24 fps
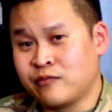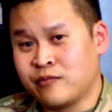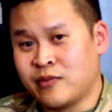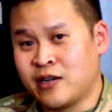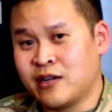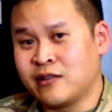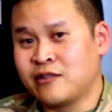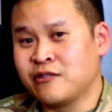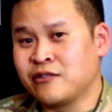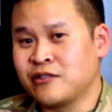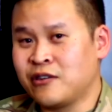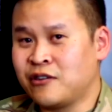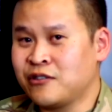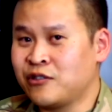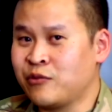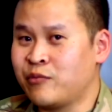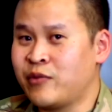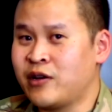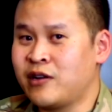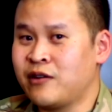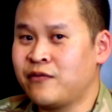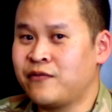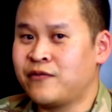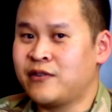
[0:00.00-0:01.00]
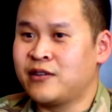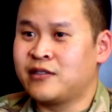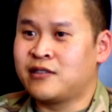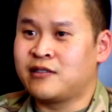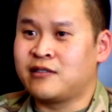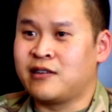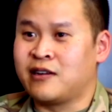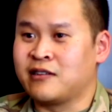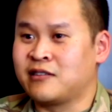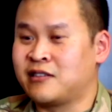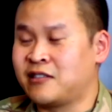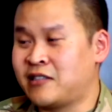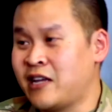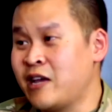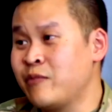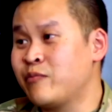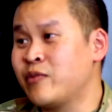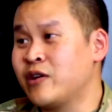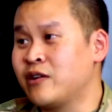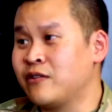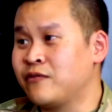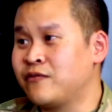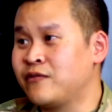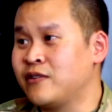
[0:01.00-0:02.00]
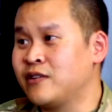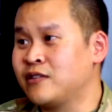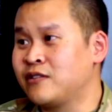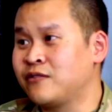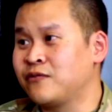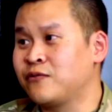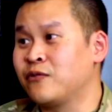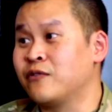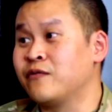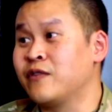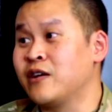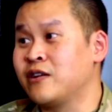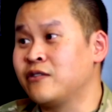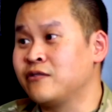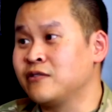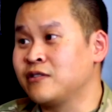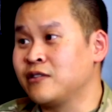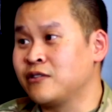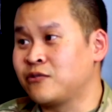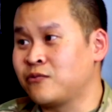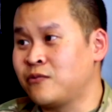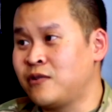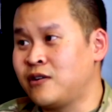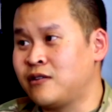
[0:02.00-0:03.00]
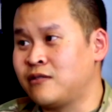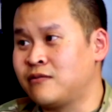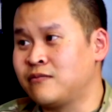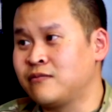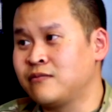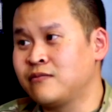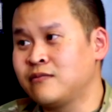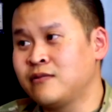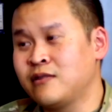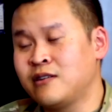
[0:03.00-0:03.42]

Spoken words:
But there's also benefits, like state benefits for veterans as well.